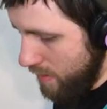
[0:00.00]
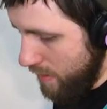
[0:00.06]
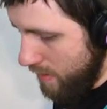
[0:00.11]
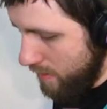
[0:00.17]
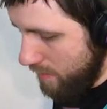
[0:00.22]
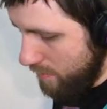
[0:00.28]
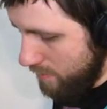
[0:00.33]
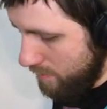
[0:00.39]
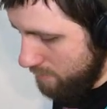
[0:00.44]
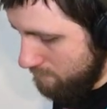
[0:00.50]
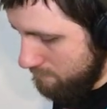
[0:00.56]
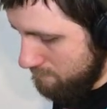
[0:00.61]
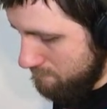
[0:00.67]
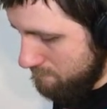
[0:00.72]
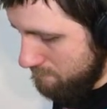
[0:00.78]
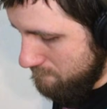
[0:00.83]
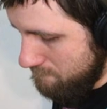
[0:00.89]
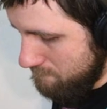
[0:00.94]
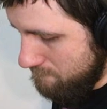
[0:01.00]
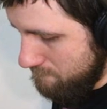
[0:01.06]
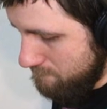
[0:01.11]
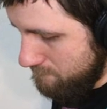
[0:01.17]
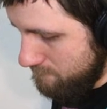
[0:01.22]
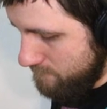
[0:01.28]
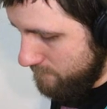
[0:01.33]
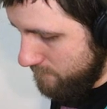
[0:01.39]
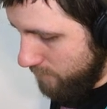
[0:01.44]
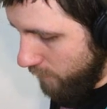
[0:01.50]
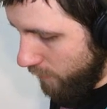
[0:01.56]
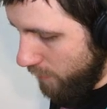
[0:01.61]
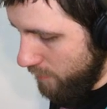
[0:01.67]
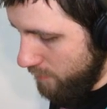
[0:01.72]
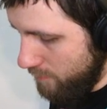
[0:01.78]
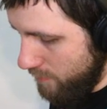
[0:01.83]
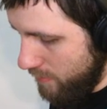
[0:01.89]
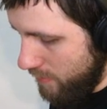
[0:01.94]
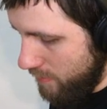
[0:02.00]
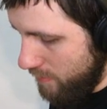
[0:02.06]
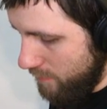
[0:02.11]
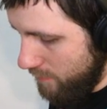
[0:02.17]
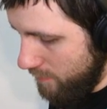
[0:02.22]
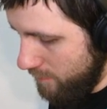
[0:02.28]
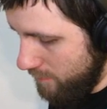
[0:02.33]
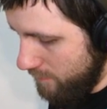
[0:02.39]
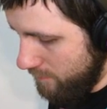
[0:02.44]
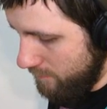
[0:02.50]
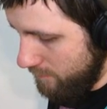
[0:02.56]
that through the